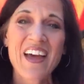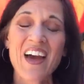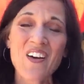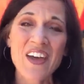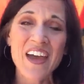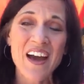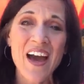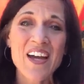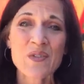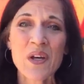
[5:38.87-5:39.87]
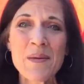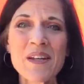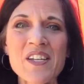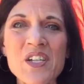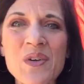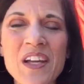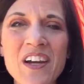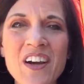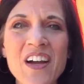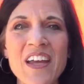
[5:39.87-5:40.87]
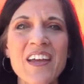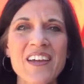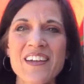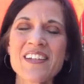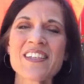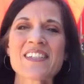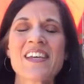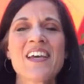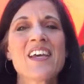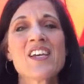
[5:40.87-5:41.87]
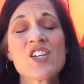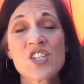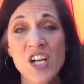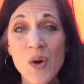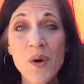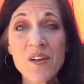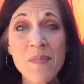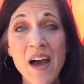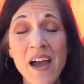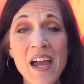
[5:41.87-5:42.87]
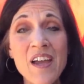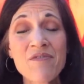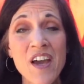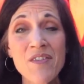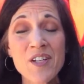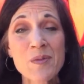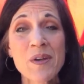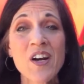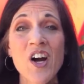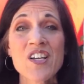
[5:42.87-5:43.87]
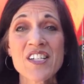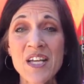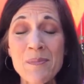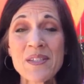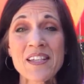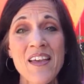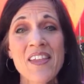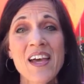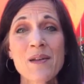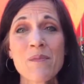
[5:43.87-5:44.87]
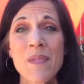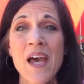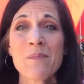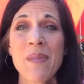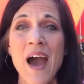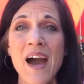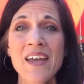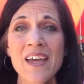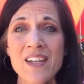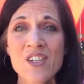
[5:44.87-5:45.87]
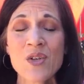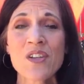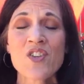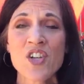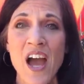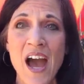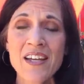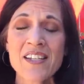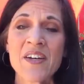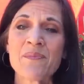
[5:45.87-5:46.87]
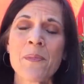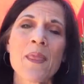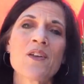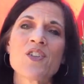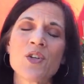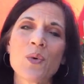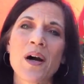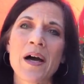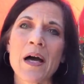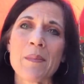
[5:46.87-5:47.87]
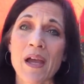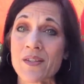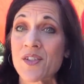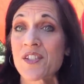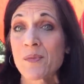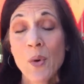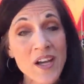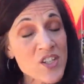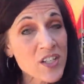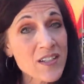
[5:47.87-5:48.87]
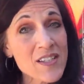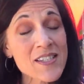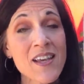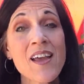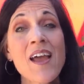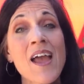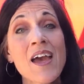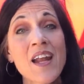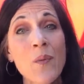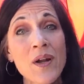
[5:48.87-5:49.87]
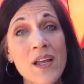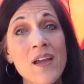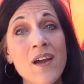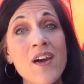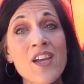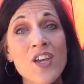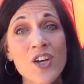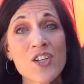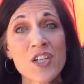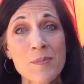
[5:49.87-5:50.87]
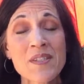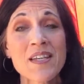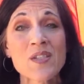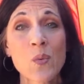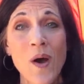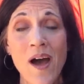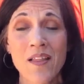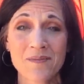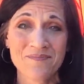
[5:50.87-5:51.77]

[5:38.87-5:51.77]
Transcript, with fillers: Okay, guys, what I'm going to do here is share one of my favorite spring garden tips, and then head back into the chat to um, answer some questions. And I want to hear your tips as well.